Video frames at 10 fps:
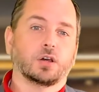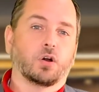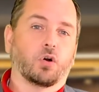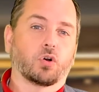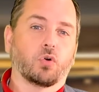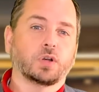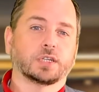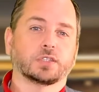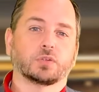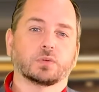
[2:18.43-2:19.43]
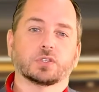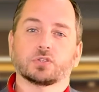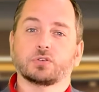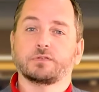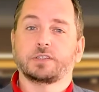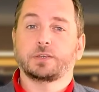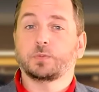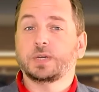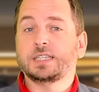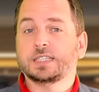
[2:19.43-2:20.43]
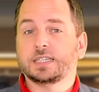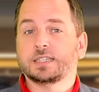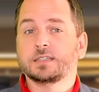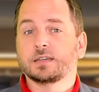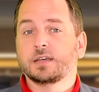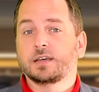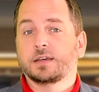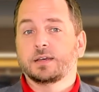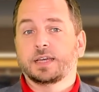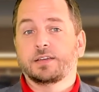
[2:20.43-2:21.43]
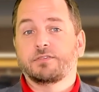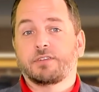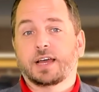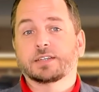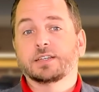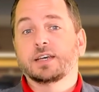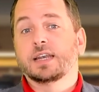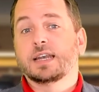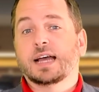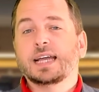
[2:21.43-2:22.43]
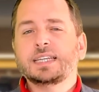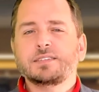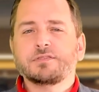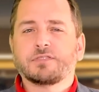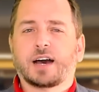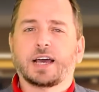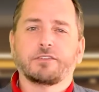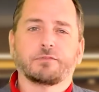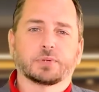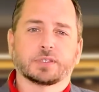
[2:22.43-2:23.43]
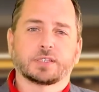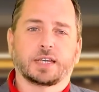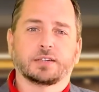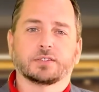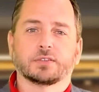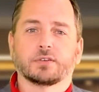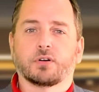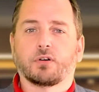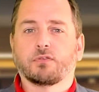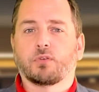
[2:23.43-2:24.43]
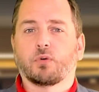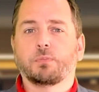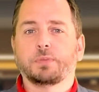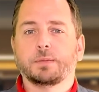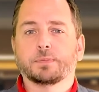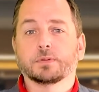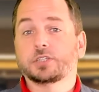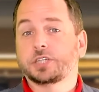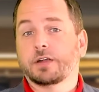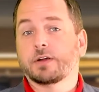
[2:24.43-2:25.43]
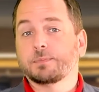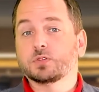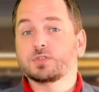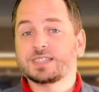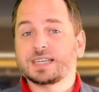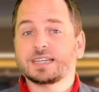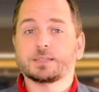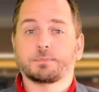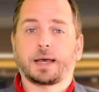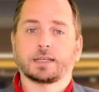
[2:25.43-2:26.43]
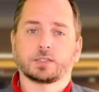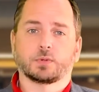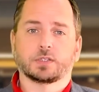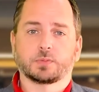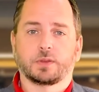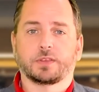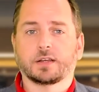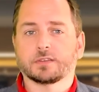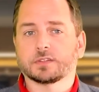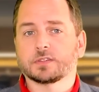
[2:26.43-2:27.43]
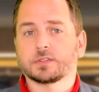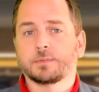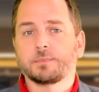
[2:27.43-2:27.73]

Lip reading: According to a survey we did, in fact, 95% of all people share up to 6 passwords with others,